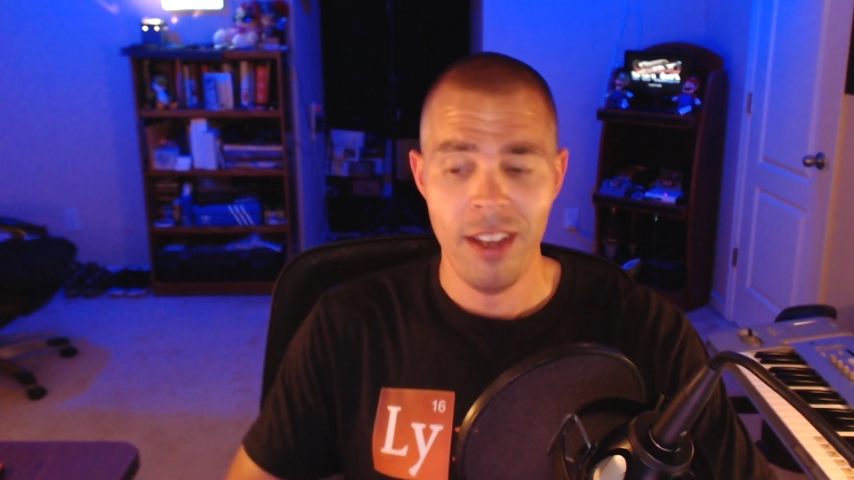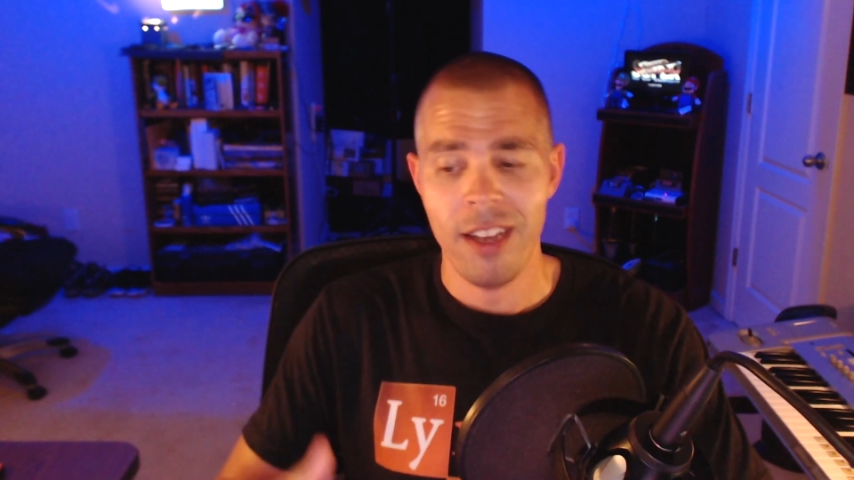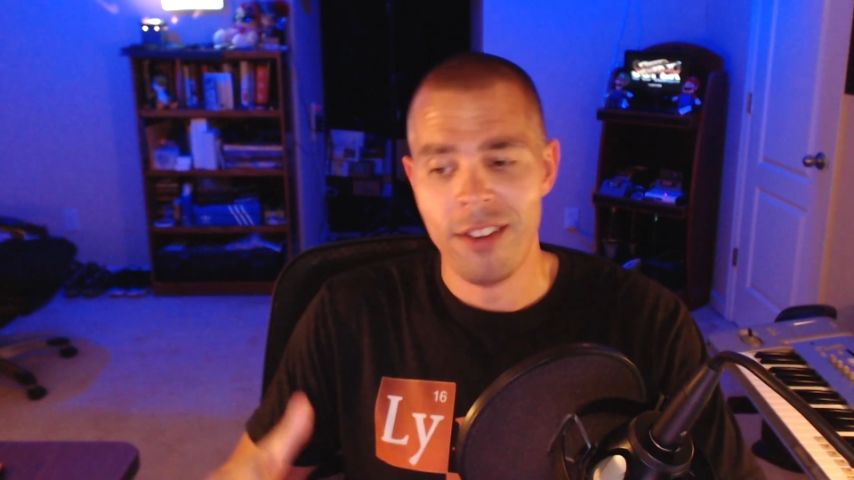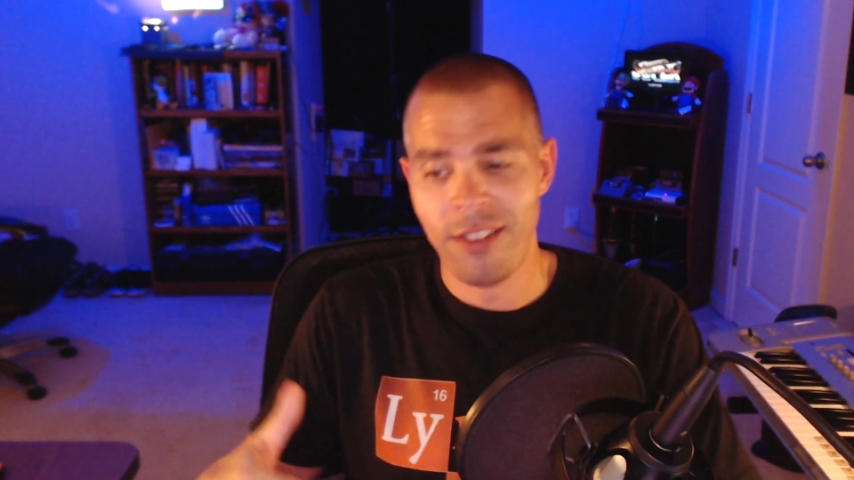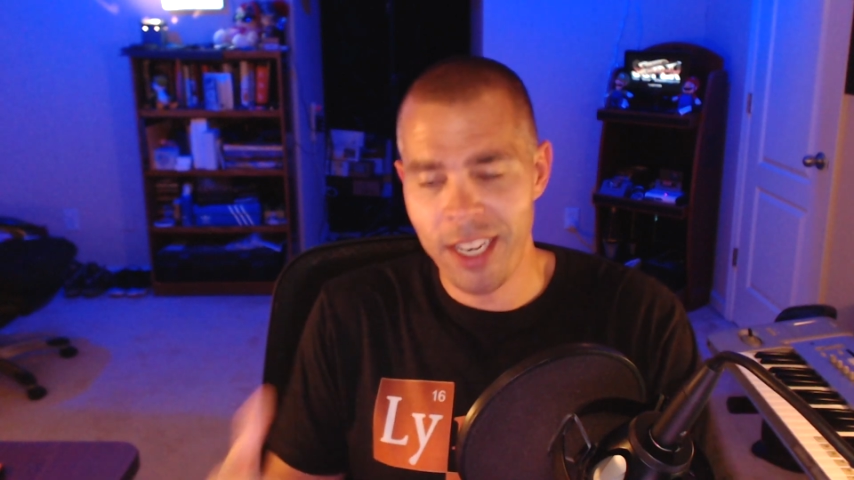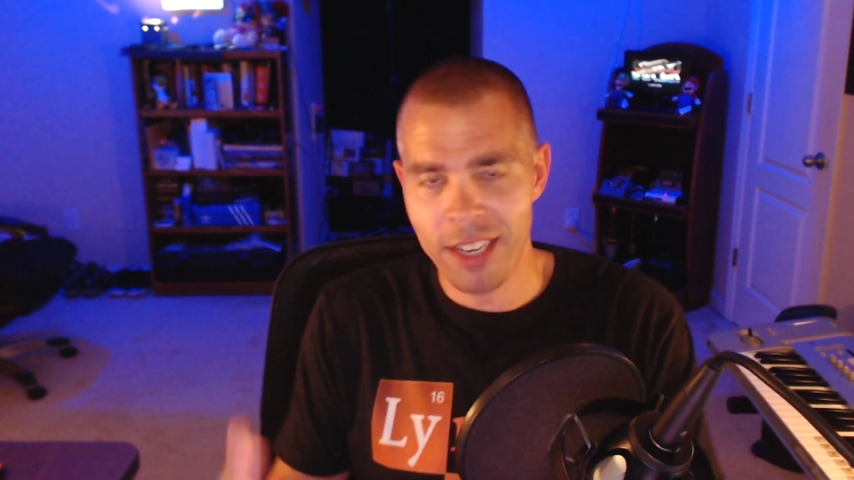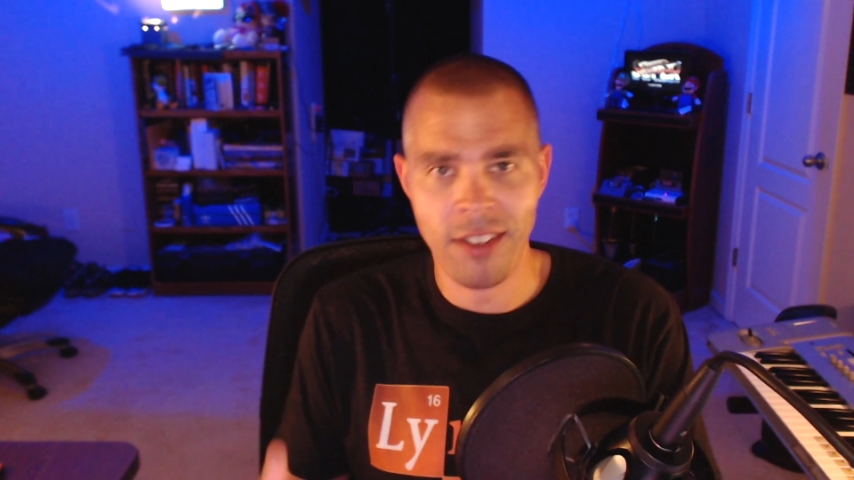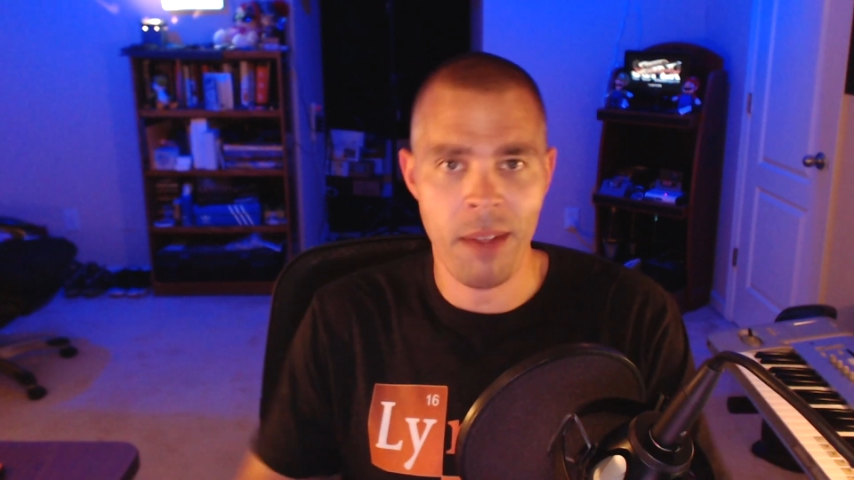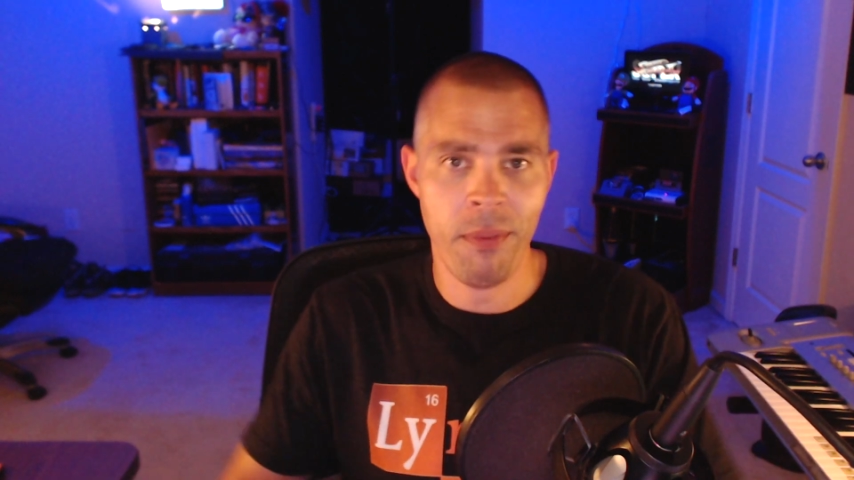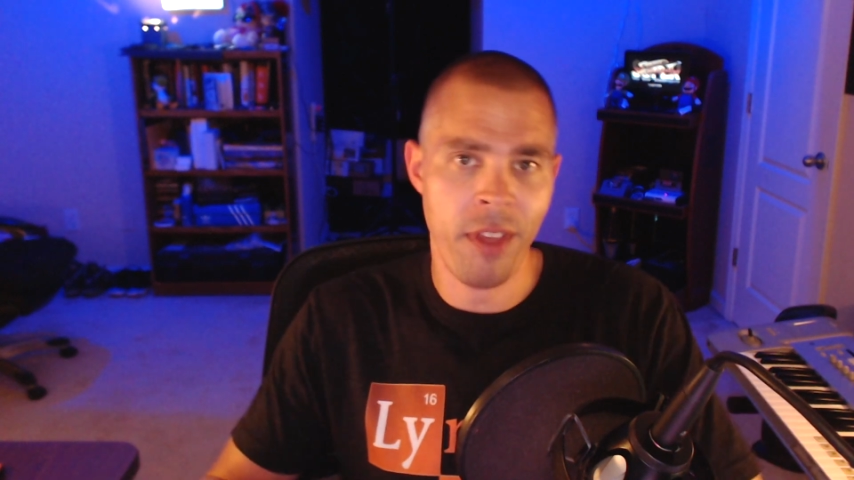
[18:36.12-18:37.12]
and say the
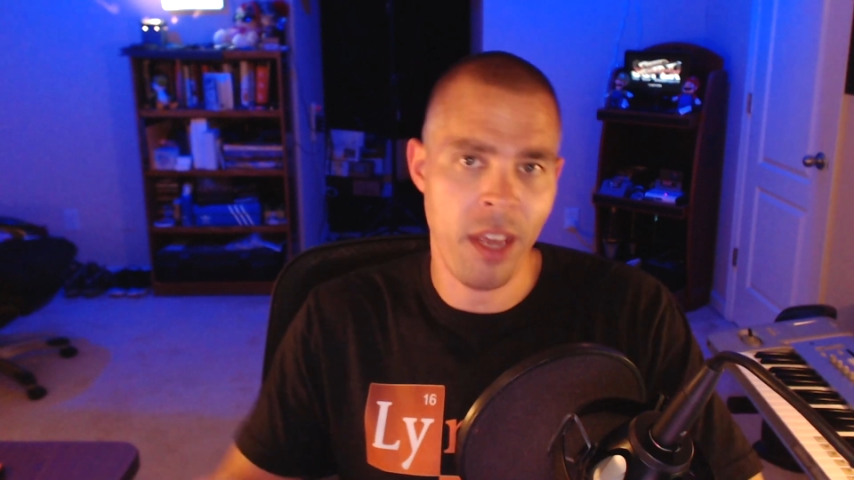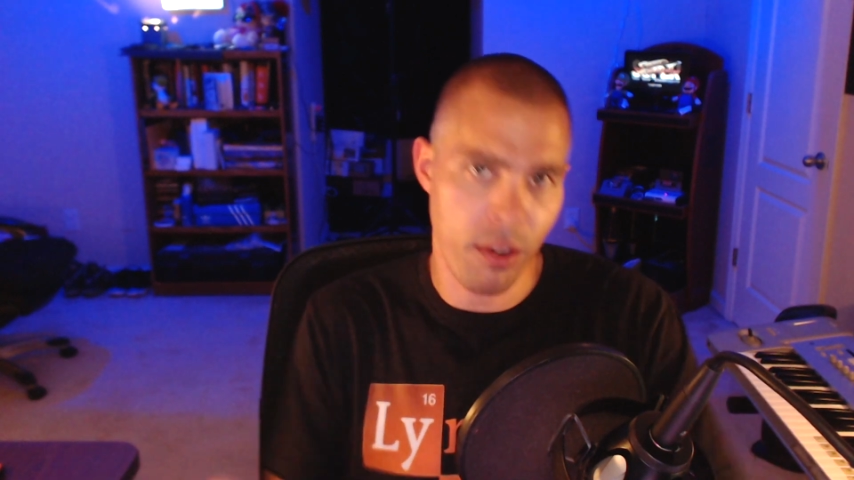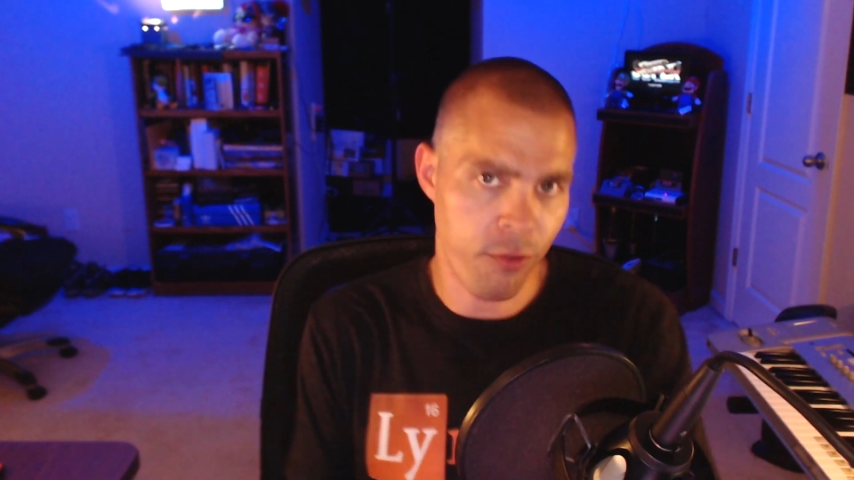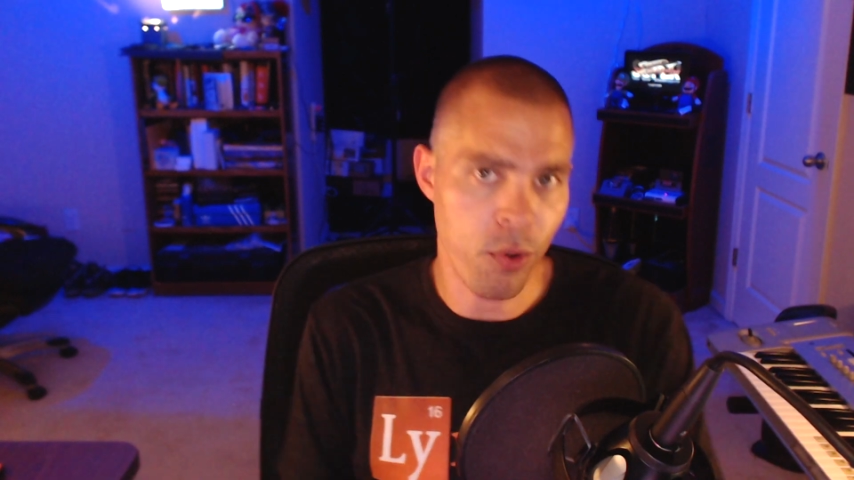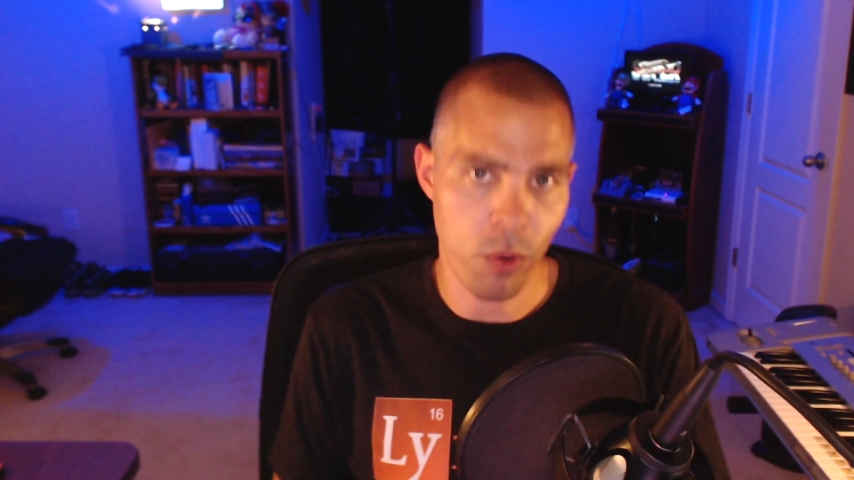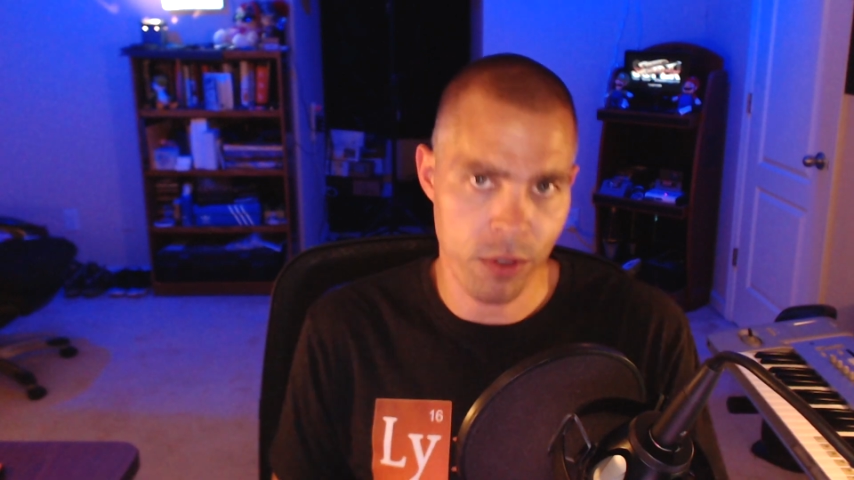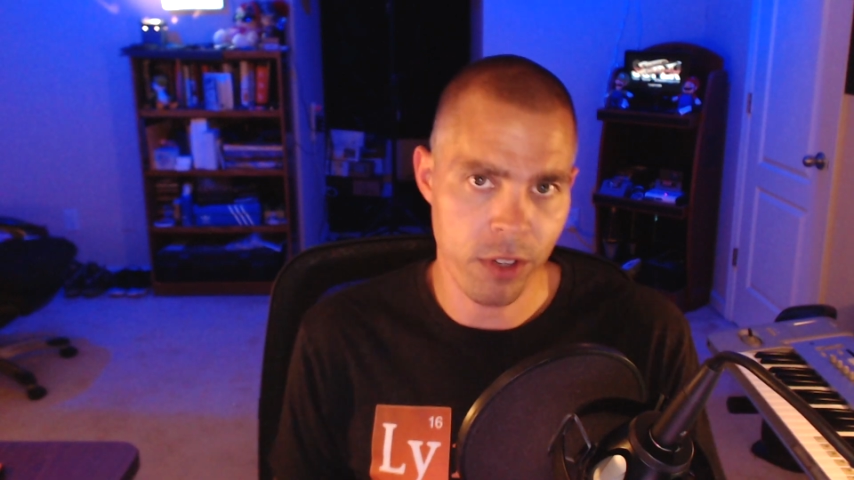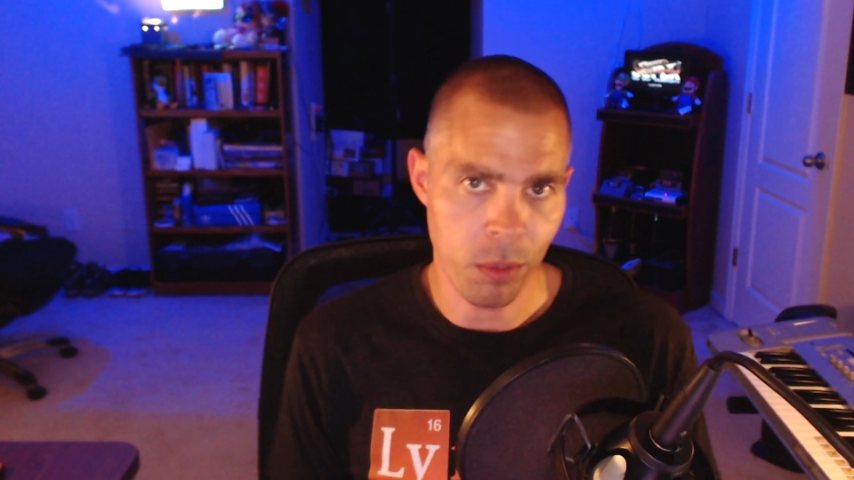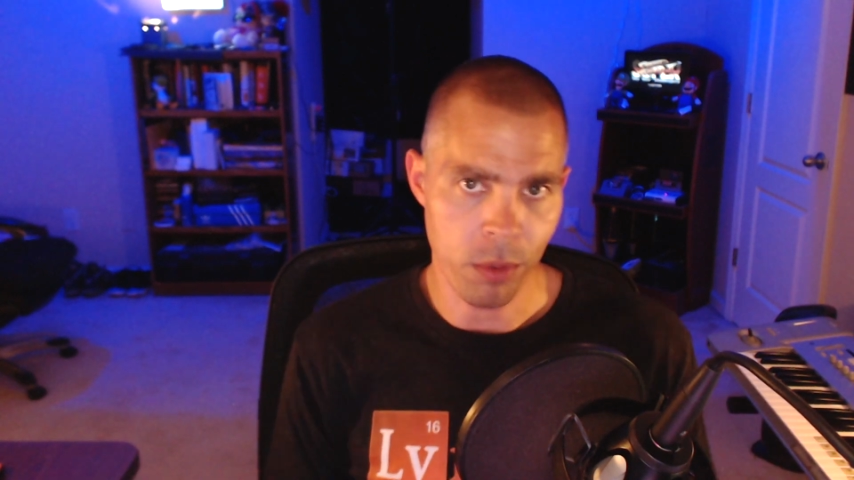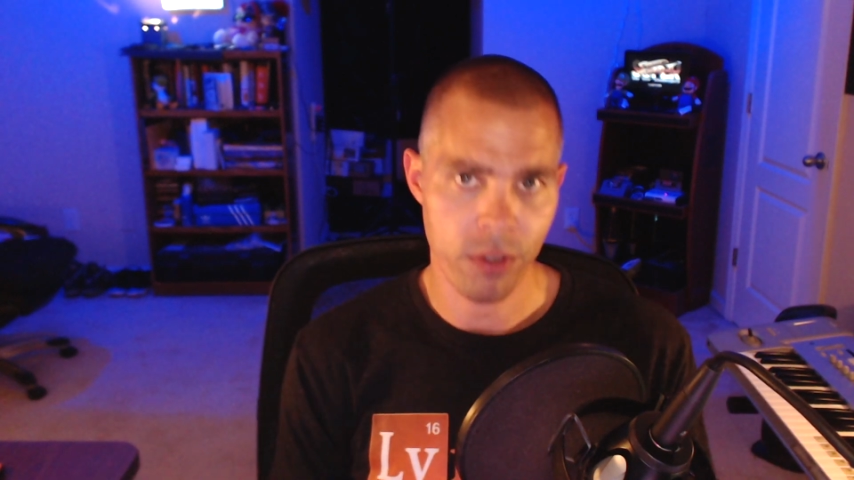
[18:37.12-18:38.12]
same thing in fewer
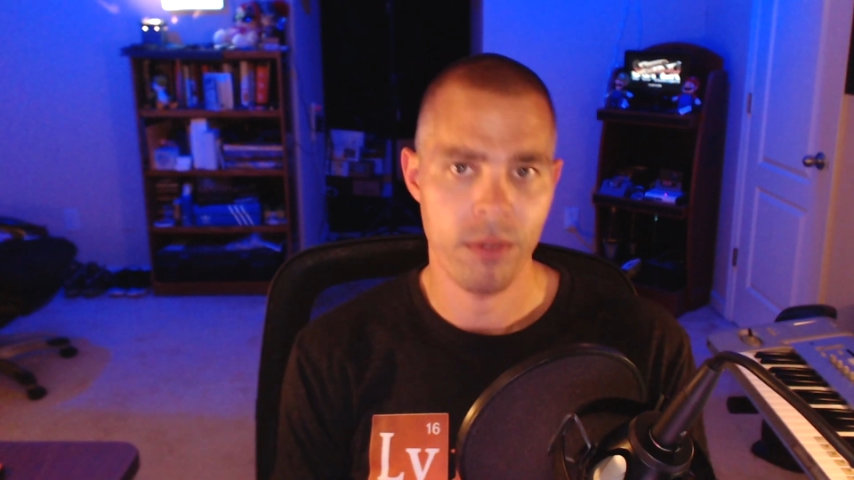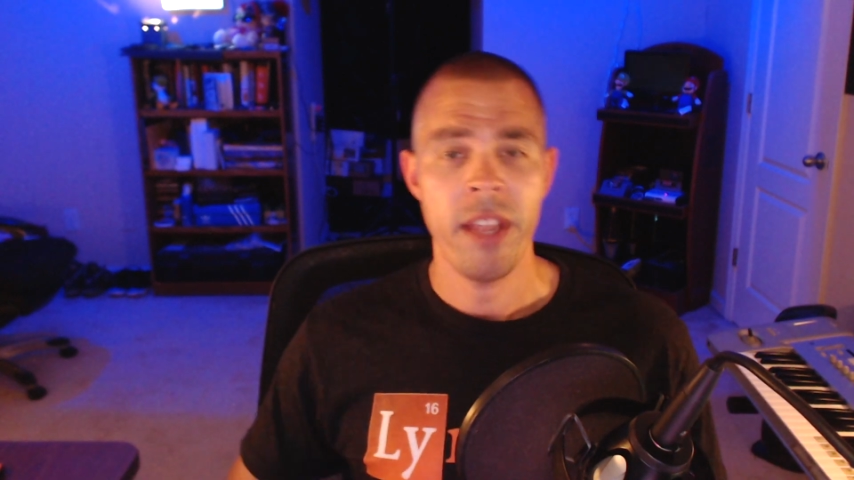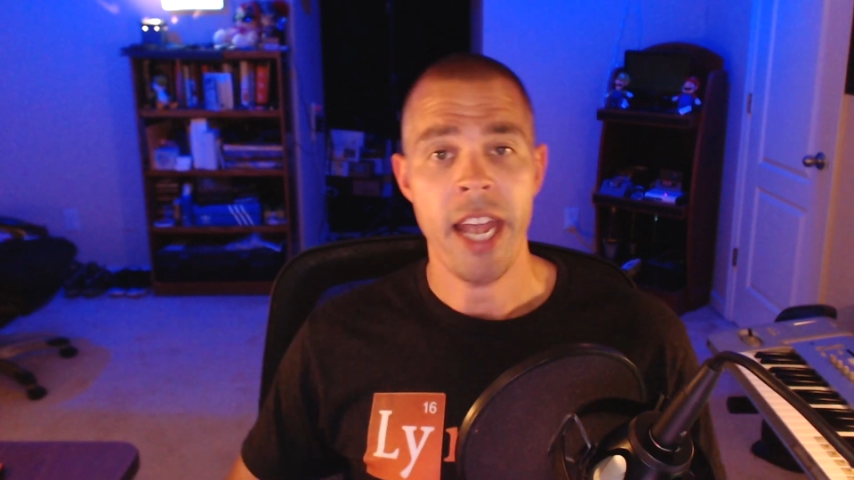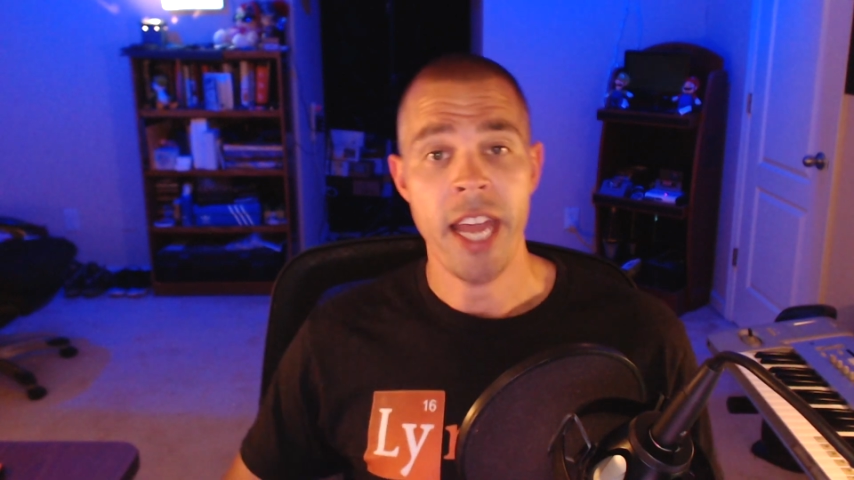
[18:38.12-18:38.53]
syllables.